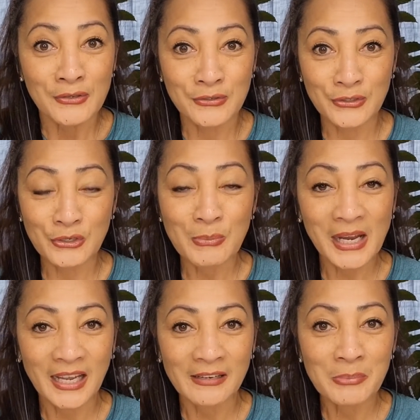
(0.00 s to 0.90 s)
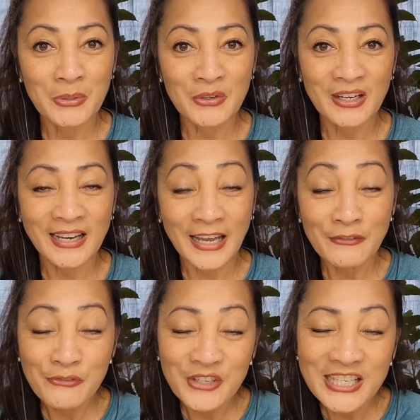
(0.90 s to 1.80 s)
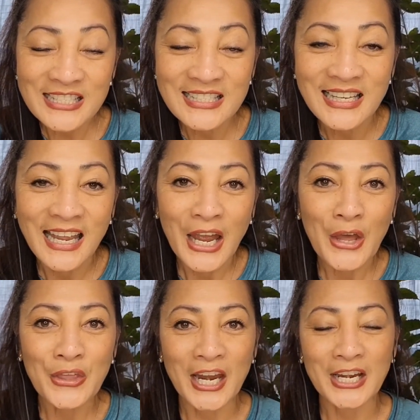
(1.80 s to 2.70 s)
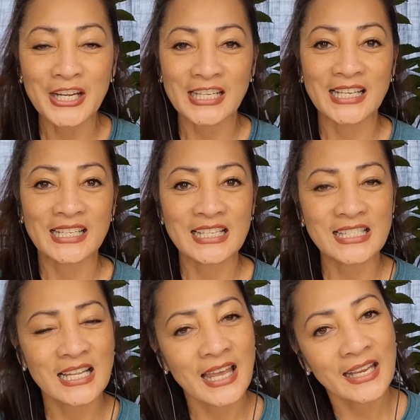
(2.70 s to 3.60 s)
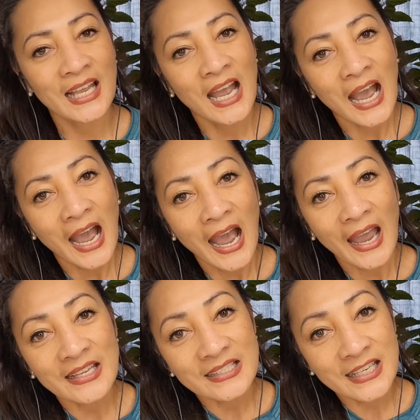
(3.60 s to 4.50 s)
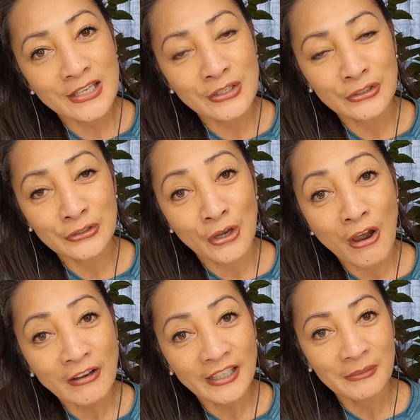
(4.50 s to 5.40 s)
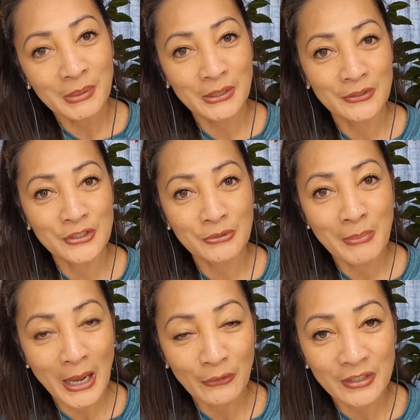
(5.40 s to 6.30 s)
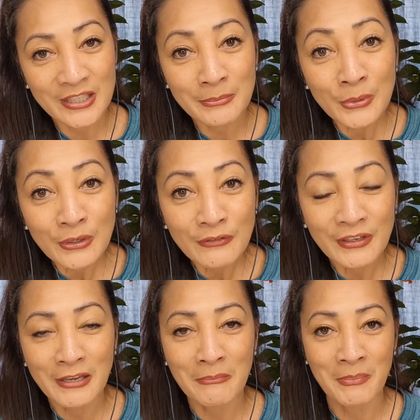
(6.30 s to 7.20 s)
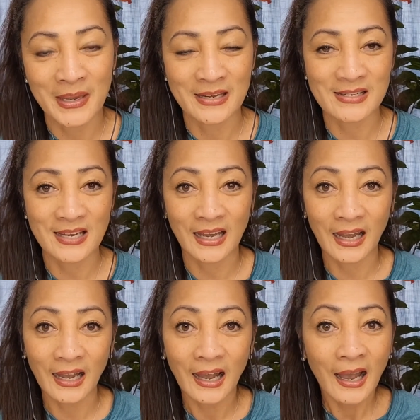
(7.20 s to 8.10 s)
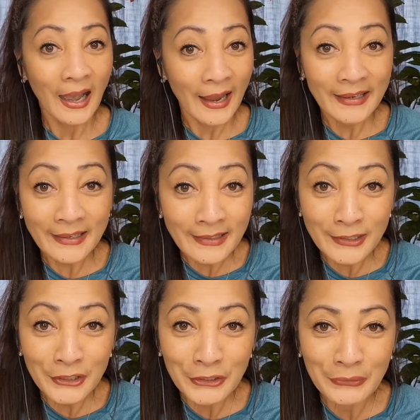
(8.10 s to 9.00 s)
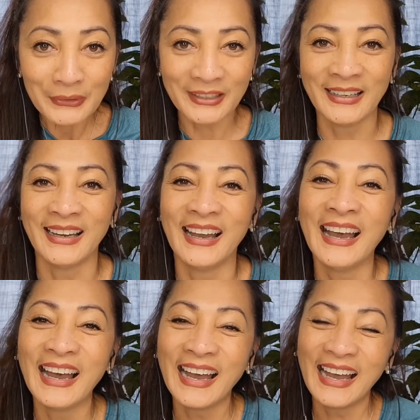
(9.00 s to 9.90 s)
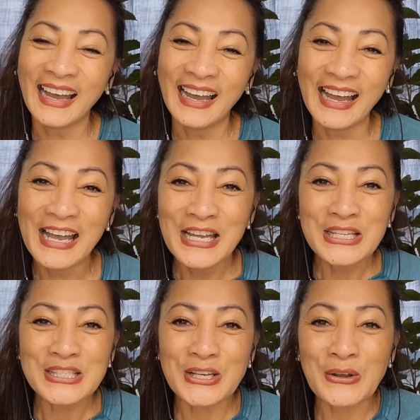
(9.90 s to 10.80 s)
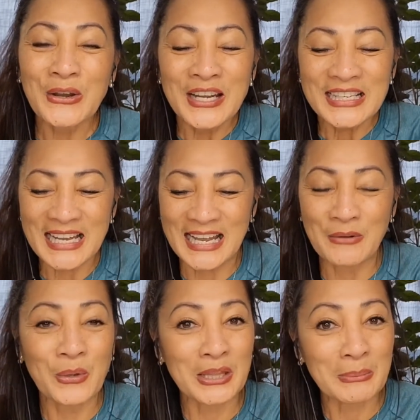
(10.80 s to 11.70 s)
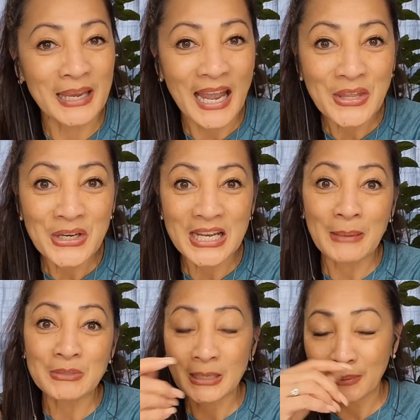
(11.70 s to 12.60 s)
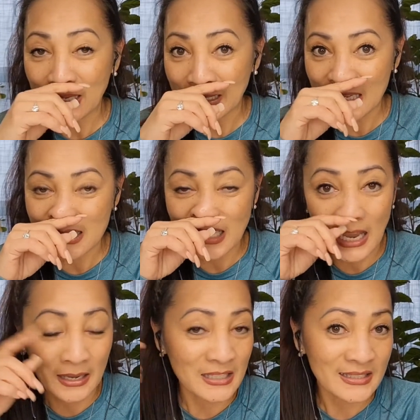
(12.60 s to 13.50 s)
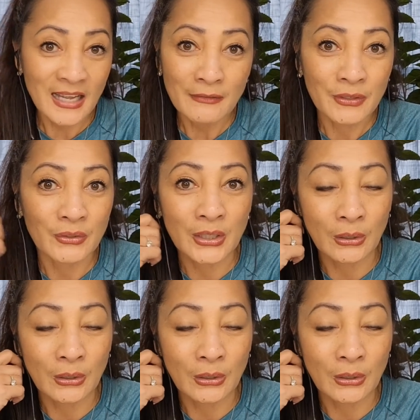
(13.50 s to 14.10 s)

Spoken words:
Zoom conference, they are not gonna say like, I see you're talking because your mouth is moving, but I can hear you. So with my other laptop, I guess it's not very